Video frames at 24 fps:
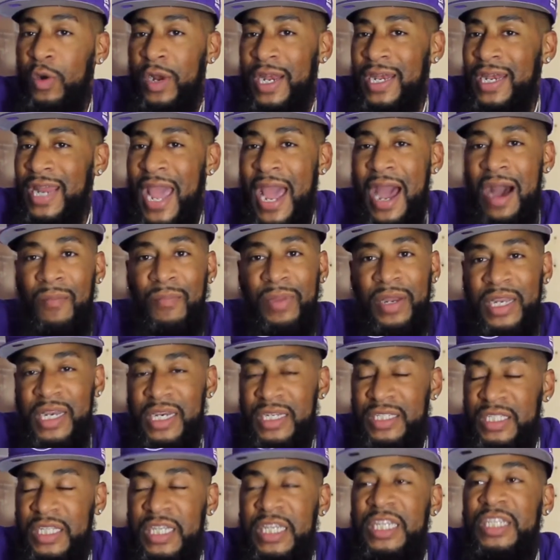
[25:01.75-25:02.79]
it down
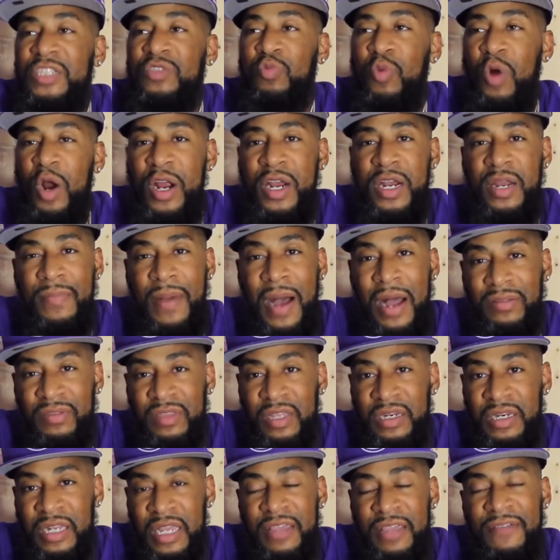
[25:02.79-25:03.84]
because he's worried about
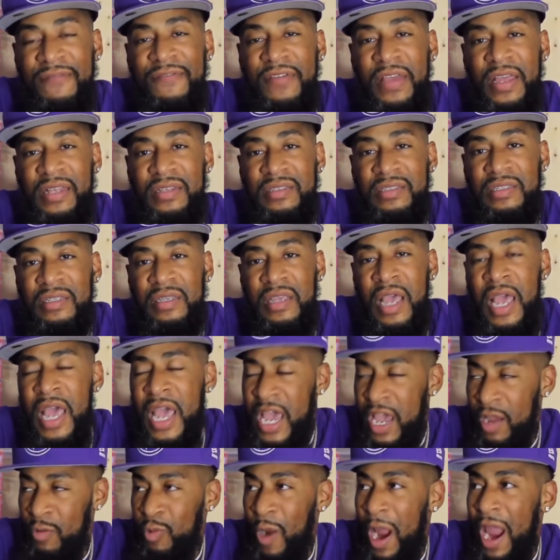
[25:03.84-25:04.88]
the defense.
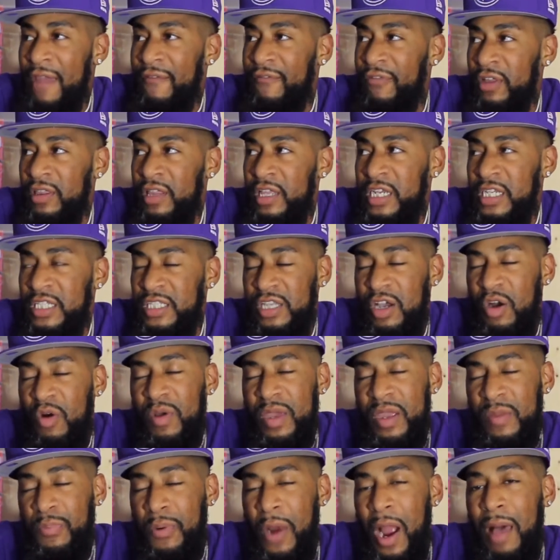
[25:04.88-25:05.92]
And rightfully so,
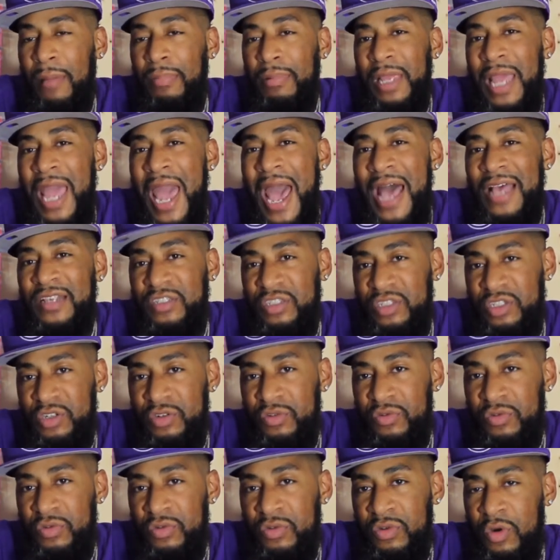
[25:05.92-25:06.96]
he probably has to,
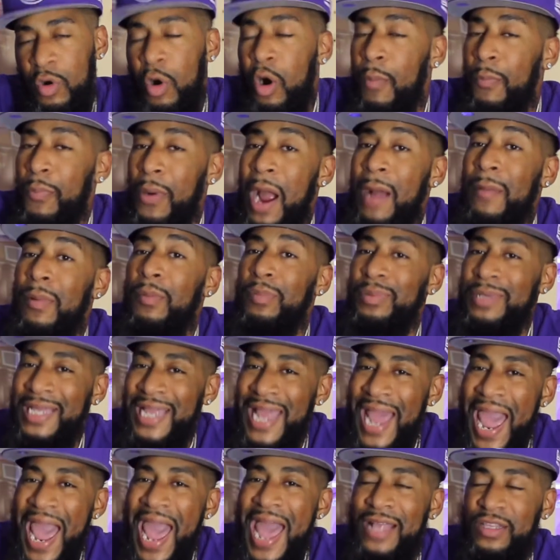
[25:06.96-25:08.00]
or probably
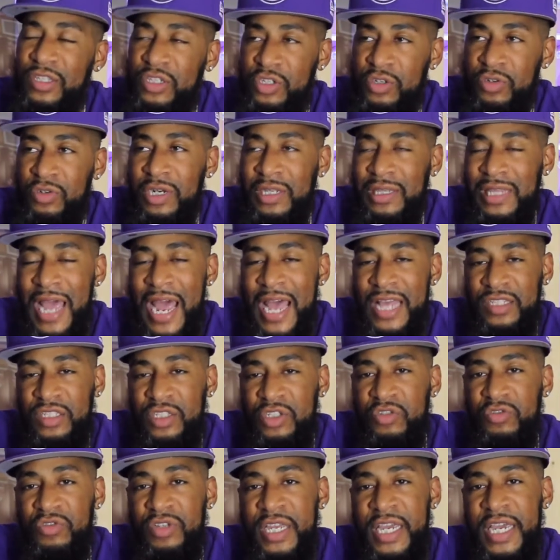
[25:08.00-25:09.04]
had to the last
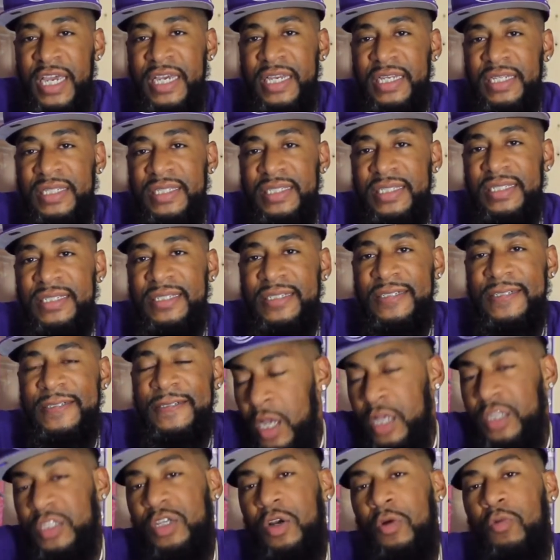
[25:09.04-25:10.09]
2 years.
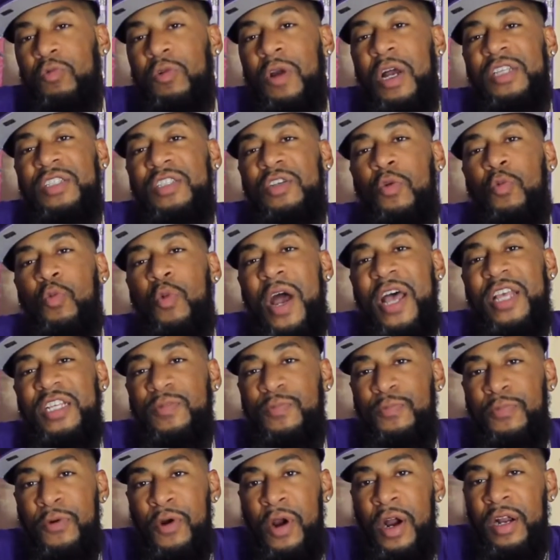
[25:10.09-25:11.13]
So Russell
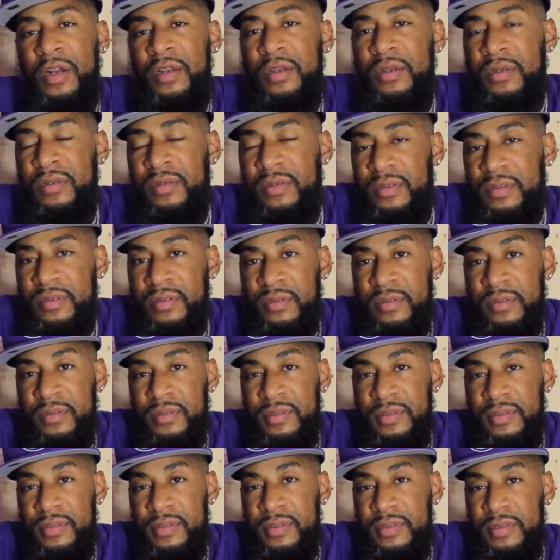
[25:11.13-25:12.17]
Westbrook
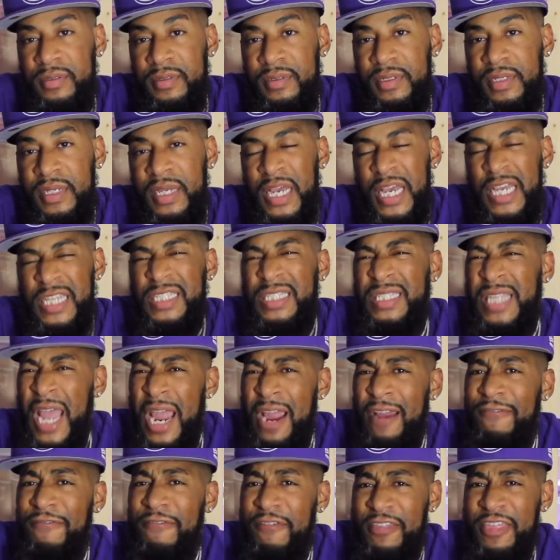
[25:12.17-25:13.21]
is
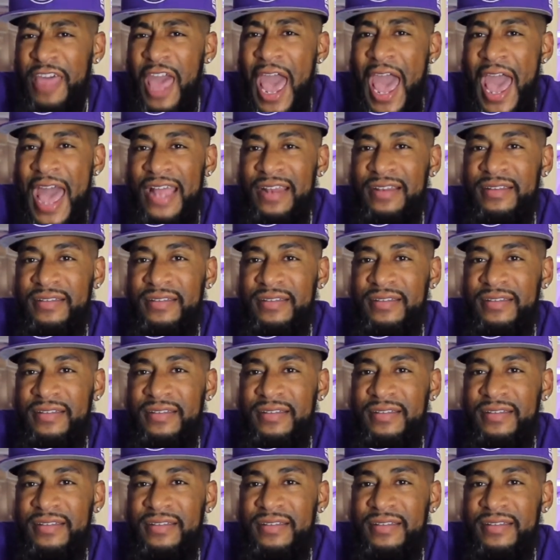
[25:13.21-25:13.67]
there for that.